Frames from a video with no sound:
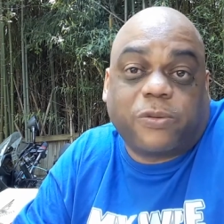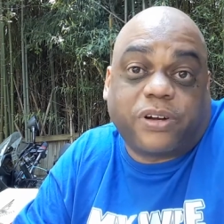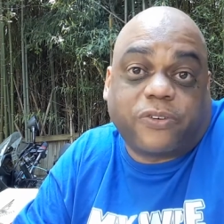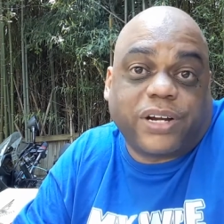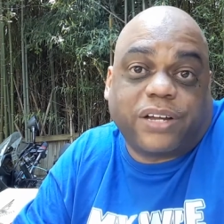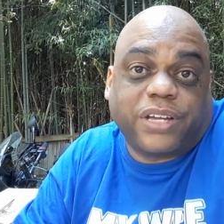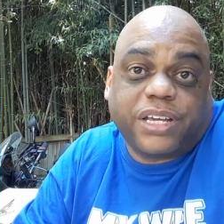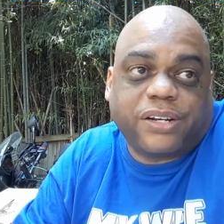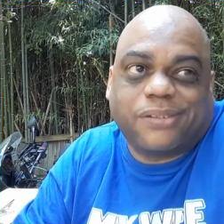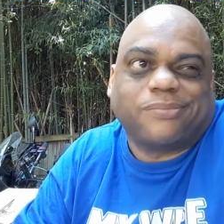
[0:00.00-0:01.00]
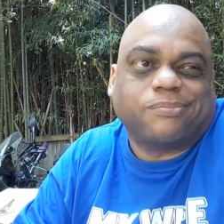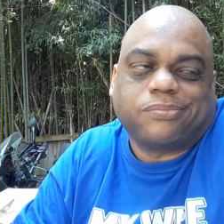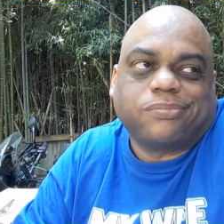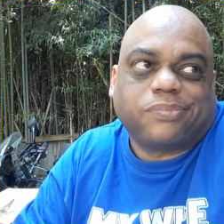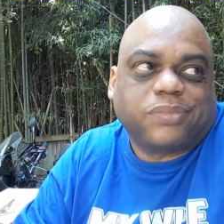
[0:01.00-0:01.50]
but around here,
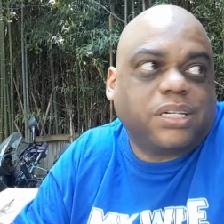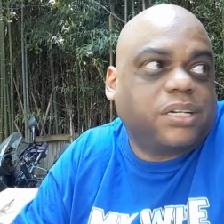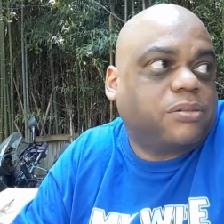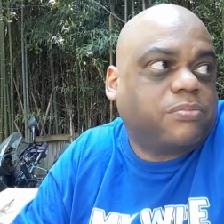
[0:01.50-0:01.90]
you know,